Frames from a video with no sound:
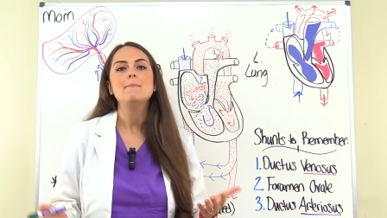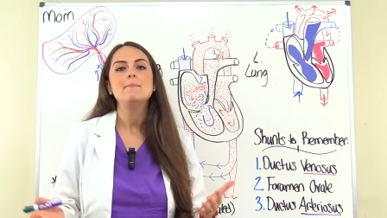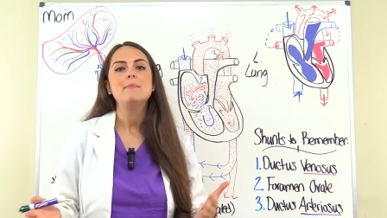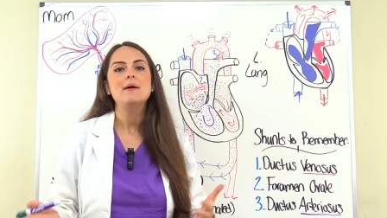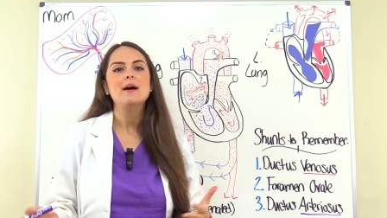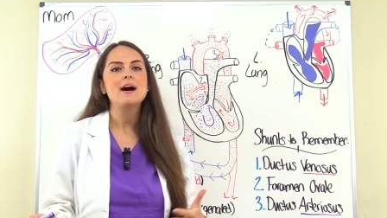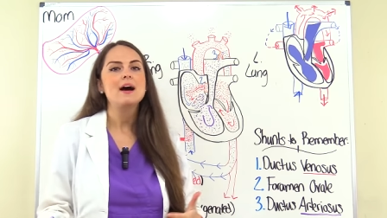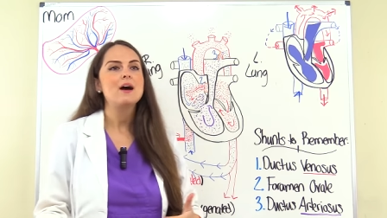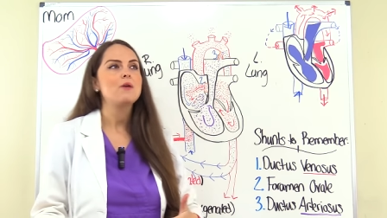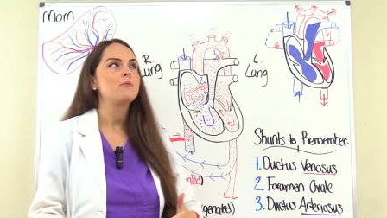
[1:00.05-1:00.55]

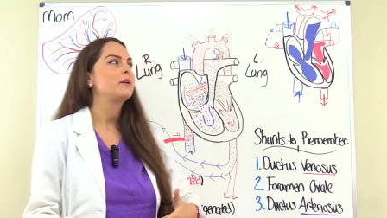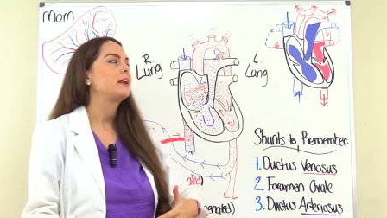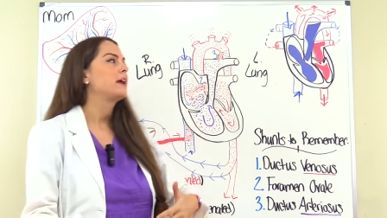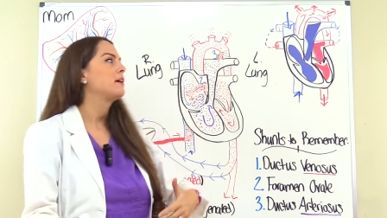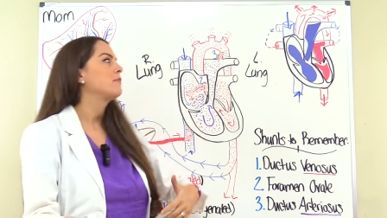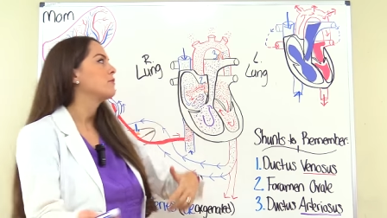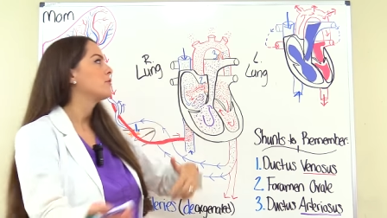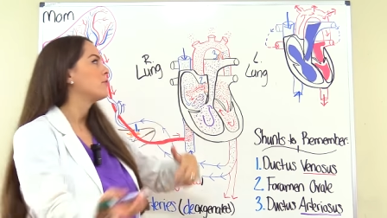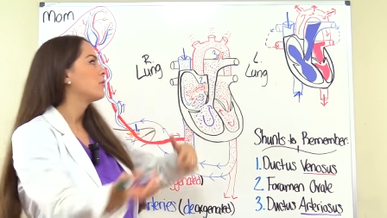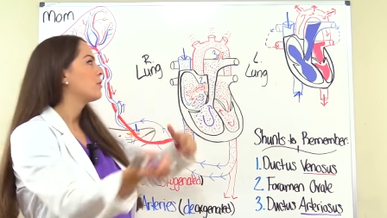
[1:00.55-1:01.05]
But
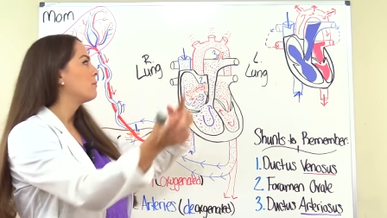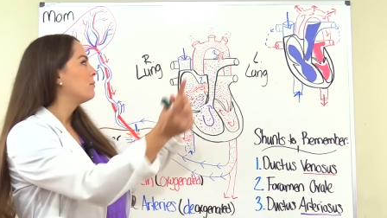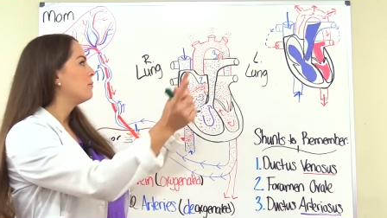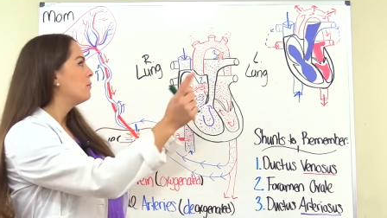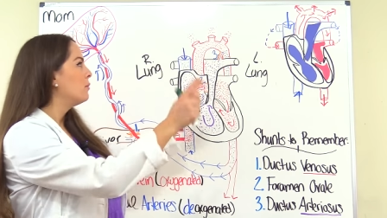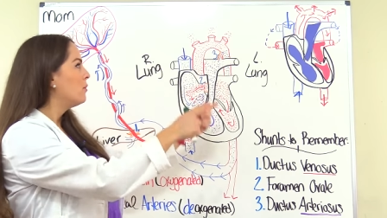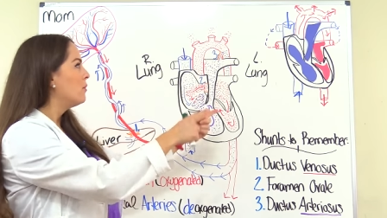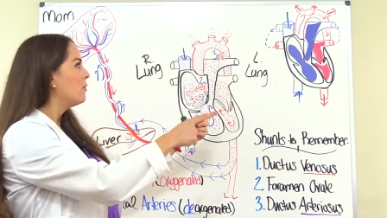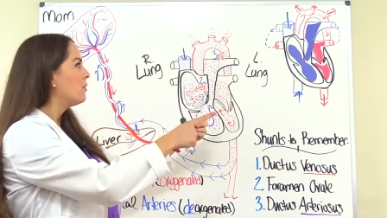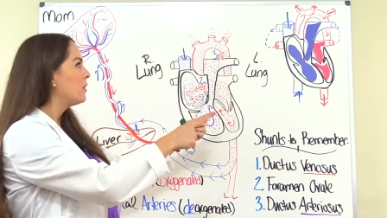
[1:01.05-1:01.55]
whenever they're
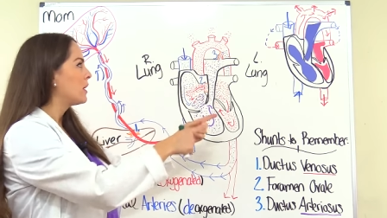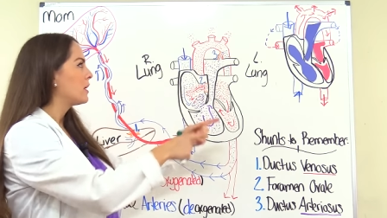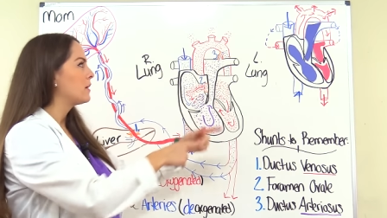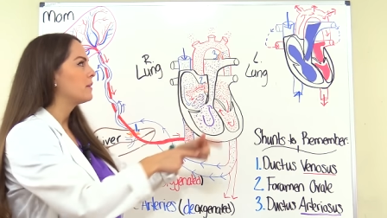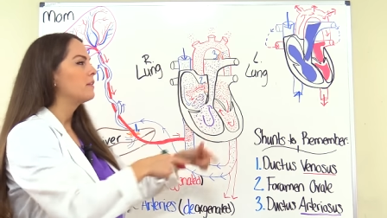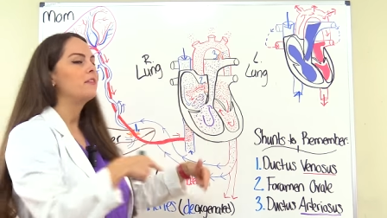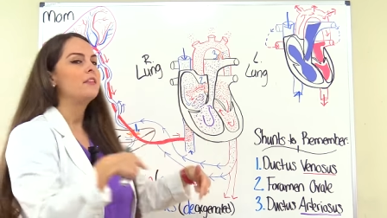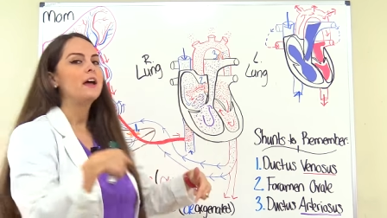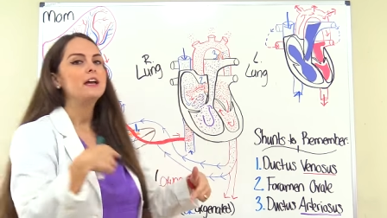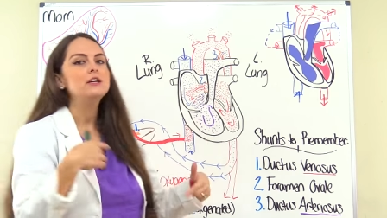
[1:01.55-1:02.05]

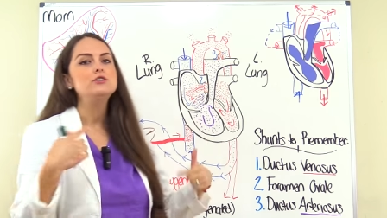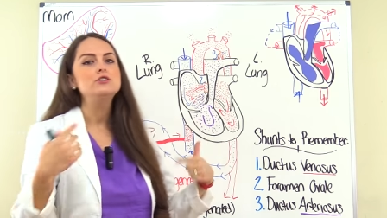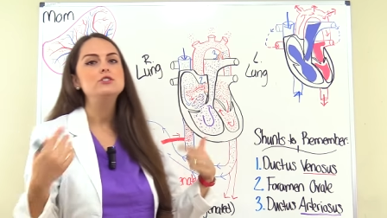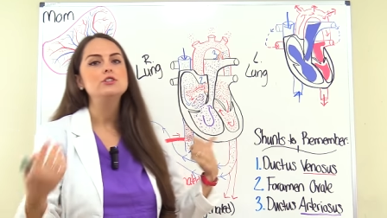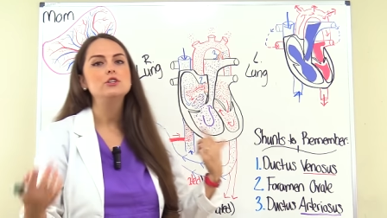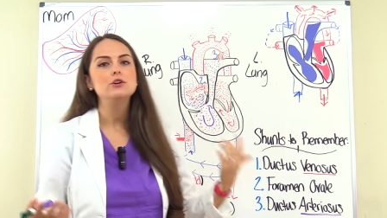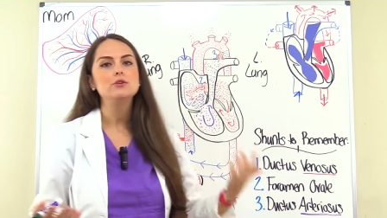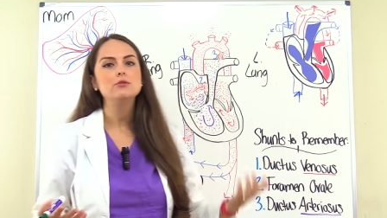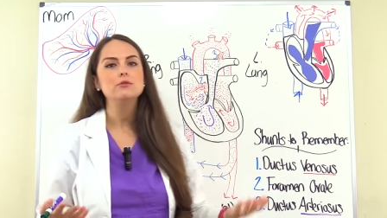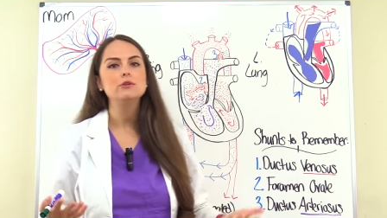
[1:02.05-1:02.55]
born, they
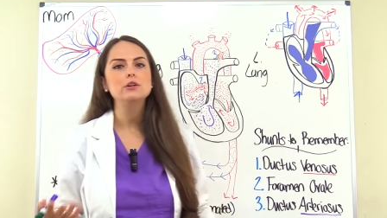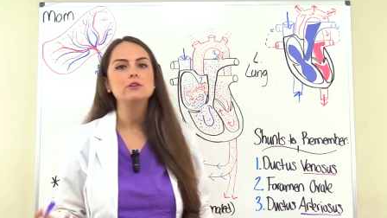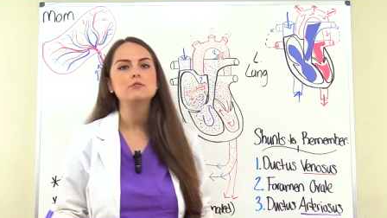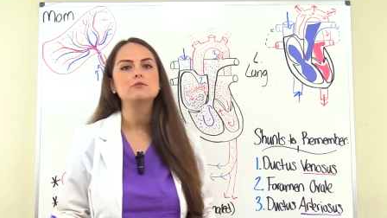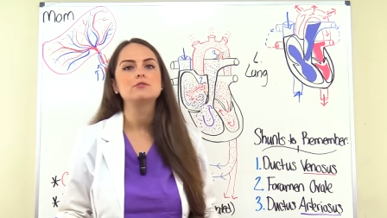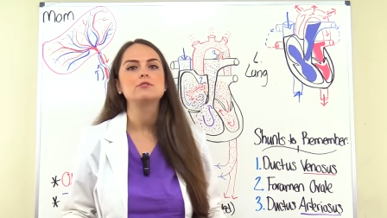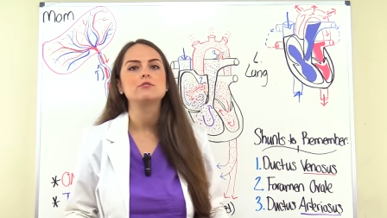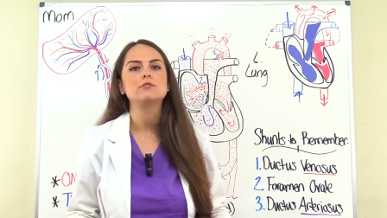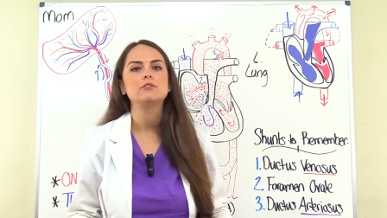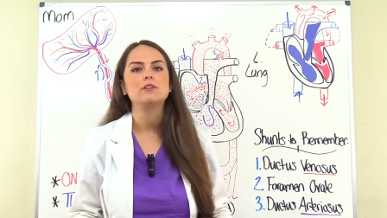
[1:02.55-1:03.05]
do
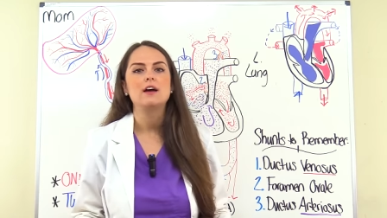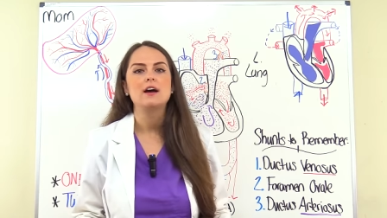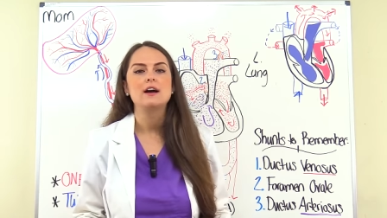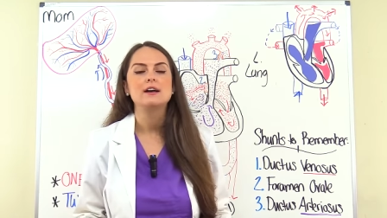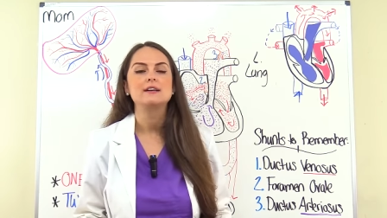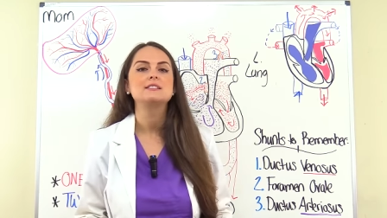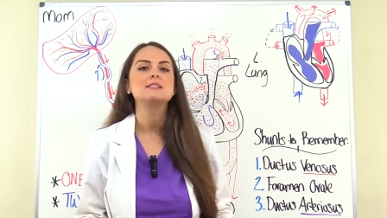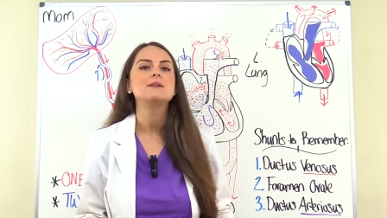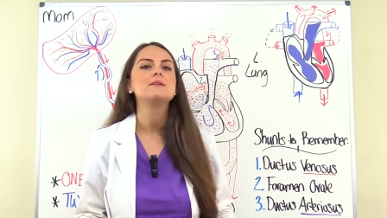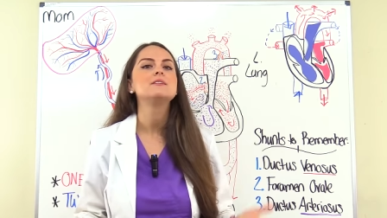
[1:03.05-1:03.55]
use their
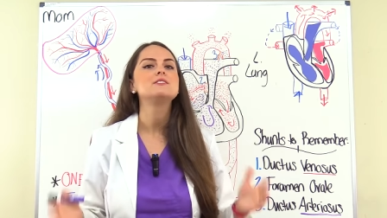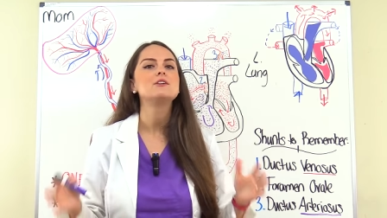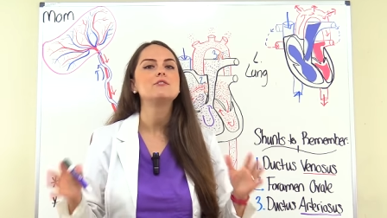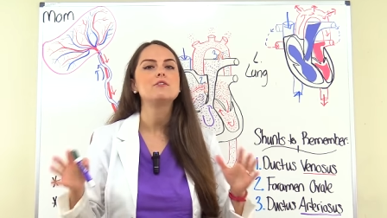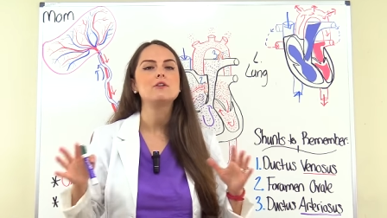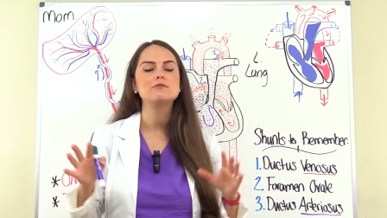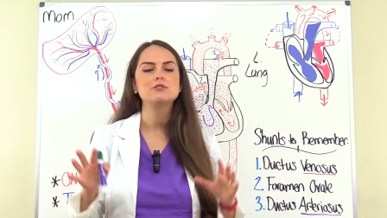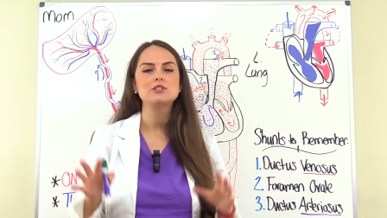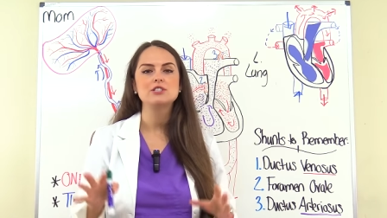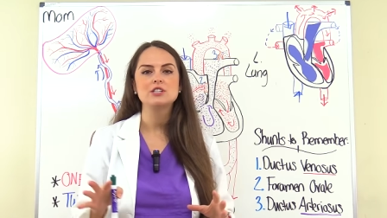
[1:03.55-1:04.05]
lungs. So
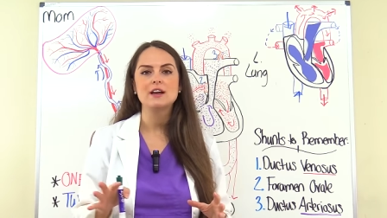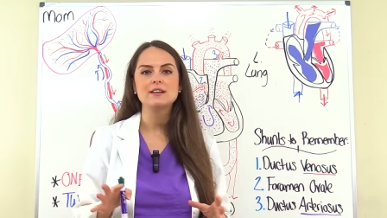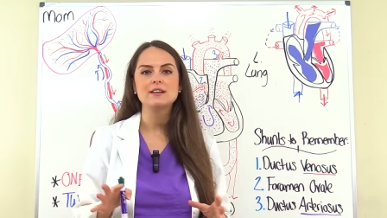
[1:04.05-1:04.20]
those